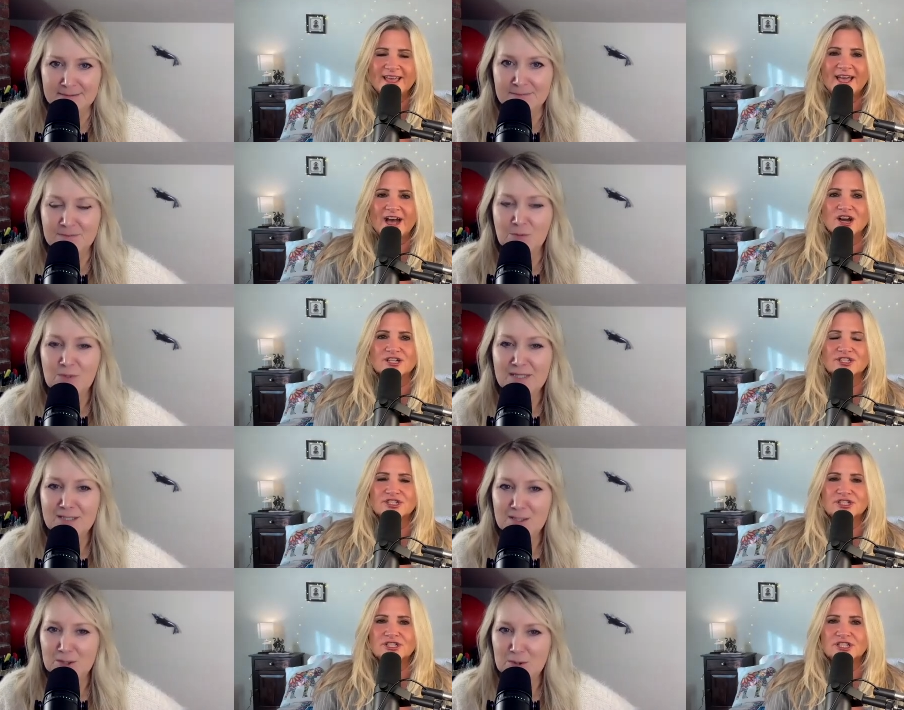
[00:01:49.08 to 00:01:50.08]
Speaker 1: Our we
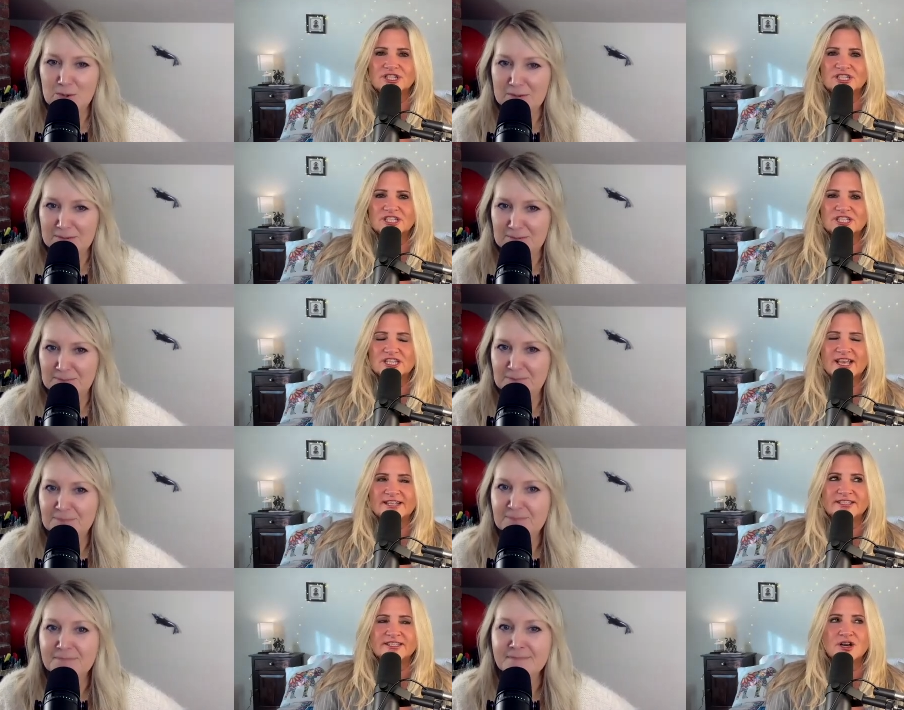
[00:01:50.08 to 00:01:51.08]
do.
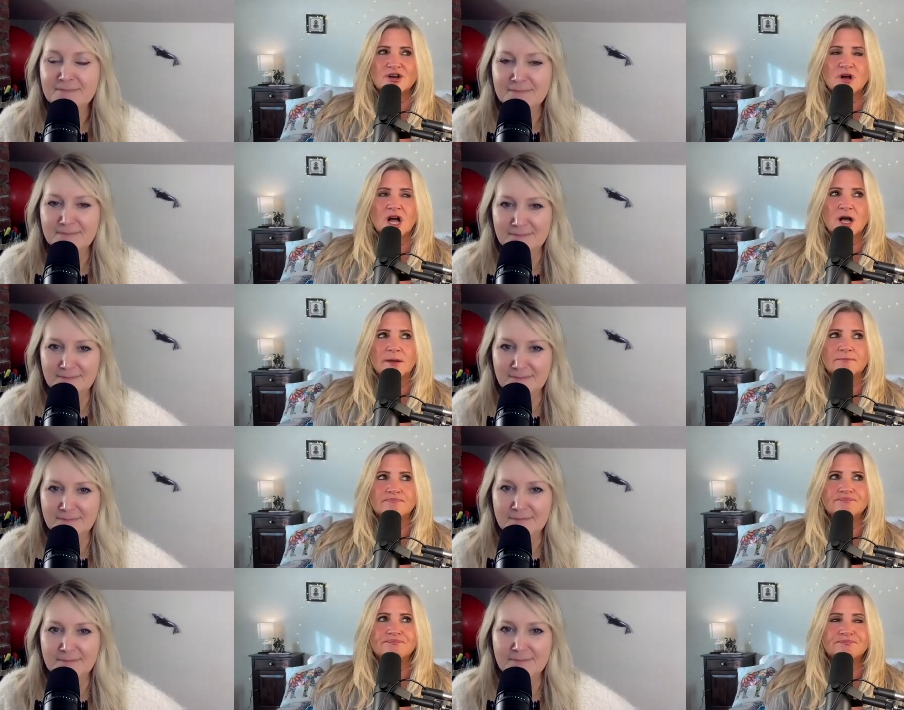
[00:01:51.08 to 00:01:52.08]
And so, um,
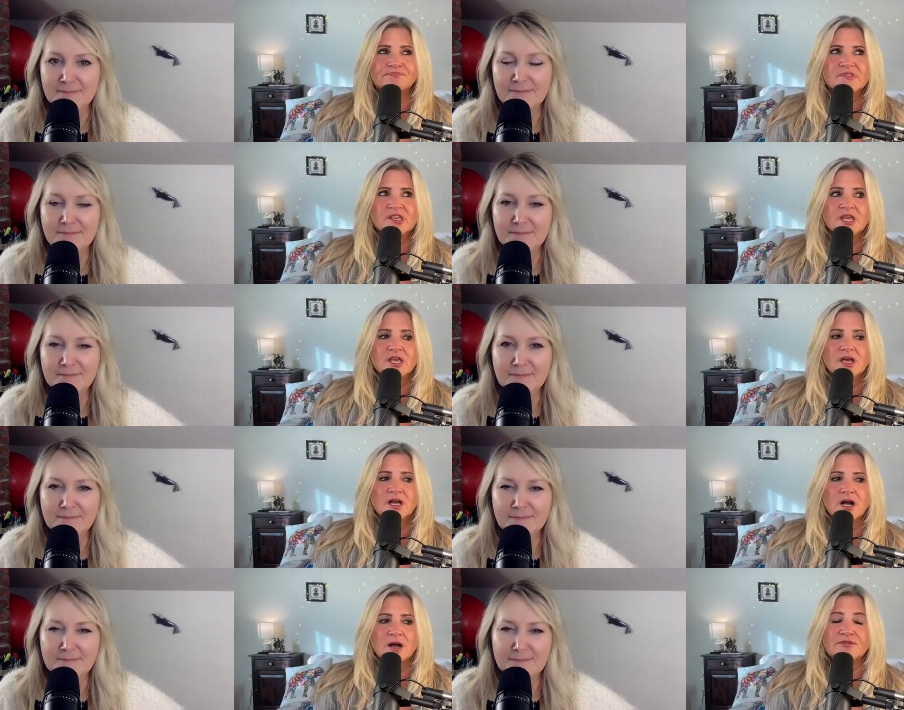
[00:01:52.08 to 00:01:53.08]

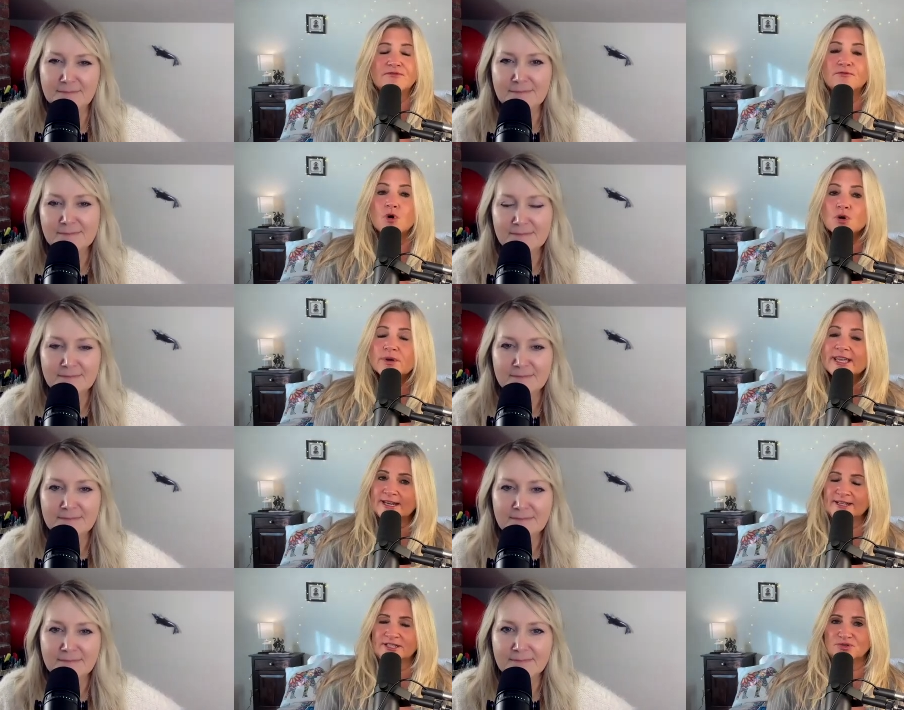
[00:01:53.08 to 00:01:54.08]
um, before we get
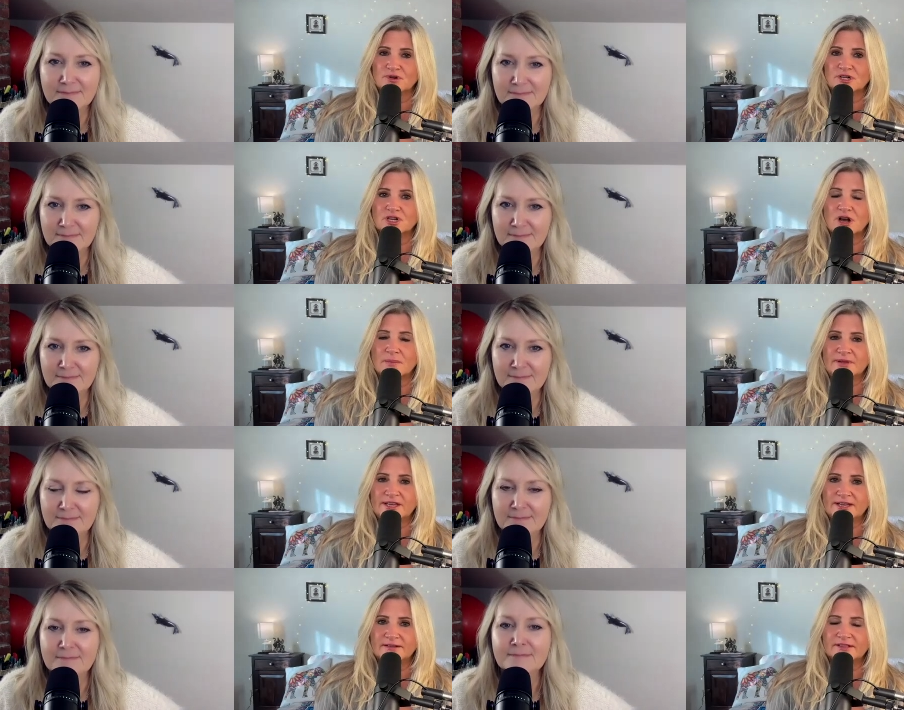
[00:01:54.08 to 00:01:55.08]
into our
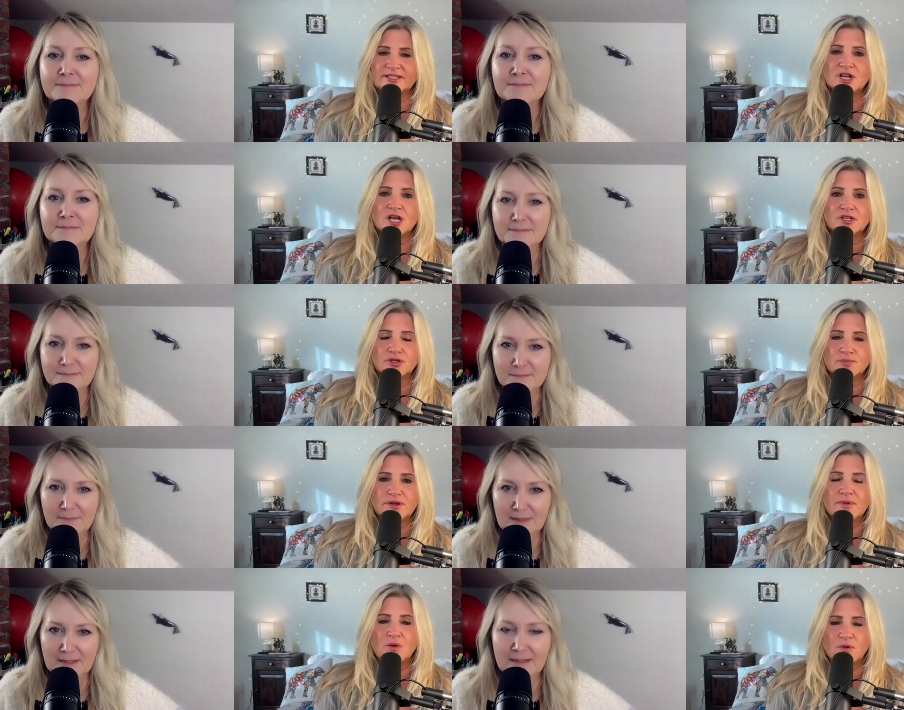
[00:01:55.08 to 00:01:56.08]
topic, let's talk a little bit
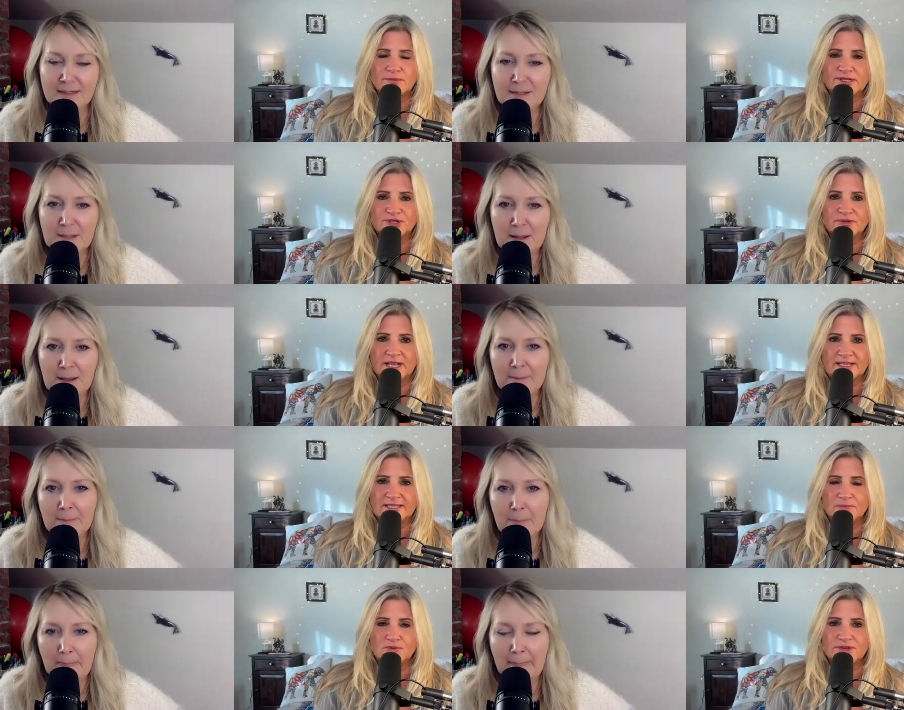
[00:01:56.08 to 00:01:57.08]
about what we've been doing the last
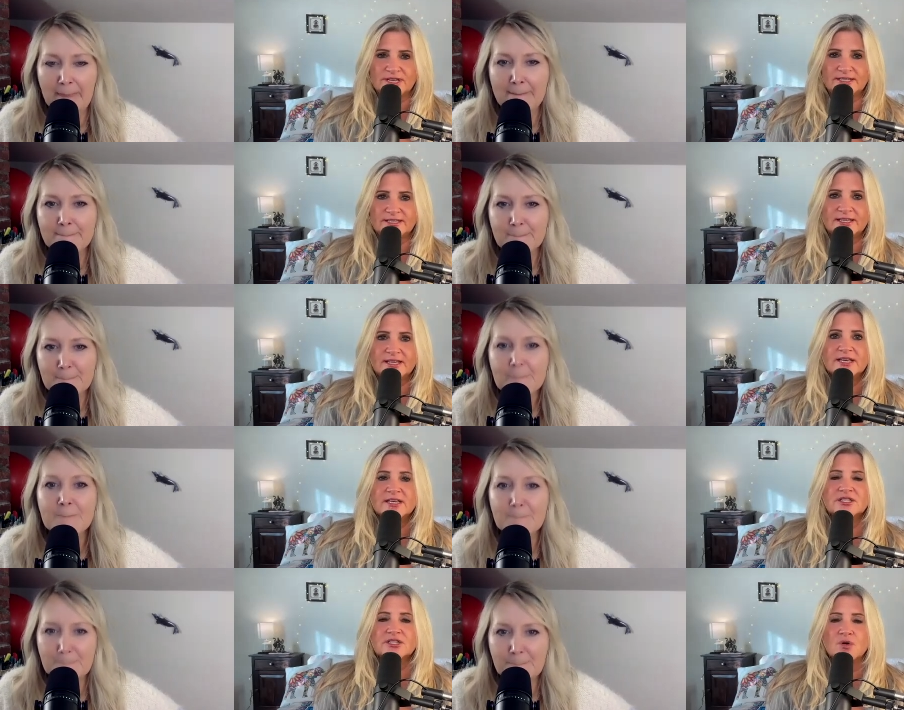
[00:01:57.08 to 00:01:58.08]
couple weeks.
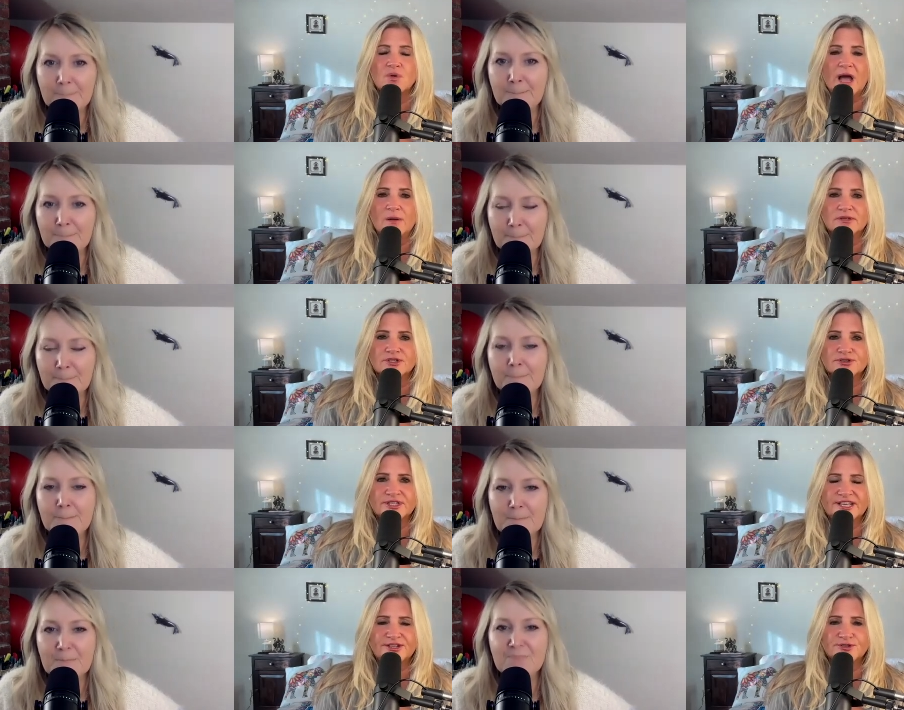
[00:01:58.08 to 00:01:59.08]
So, mm-hmm. how was your
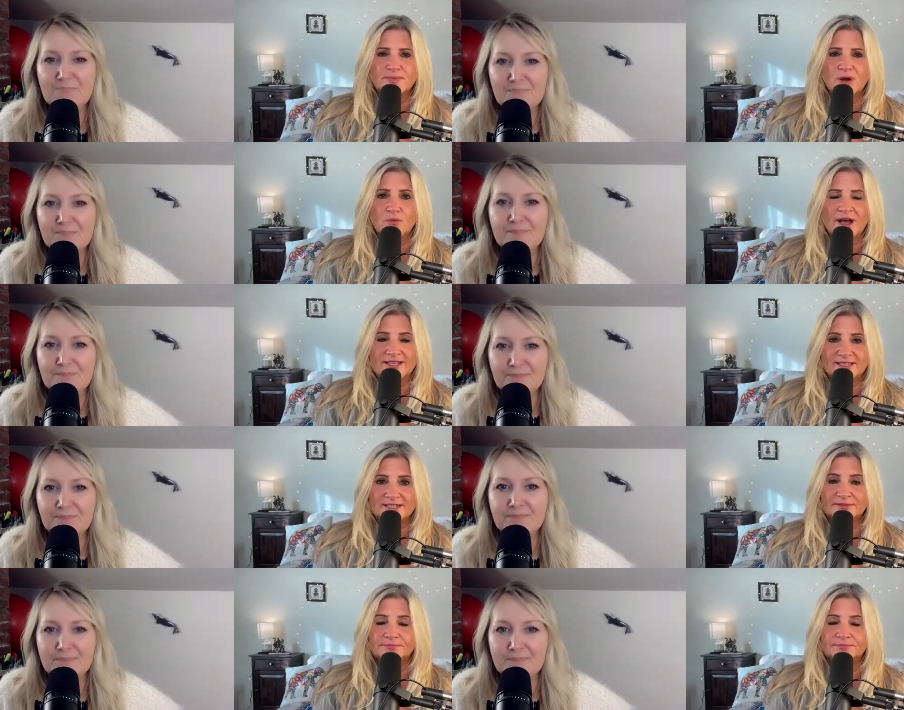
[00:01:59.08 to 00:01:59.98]
ski trip out west?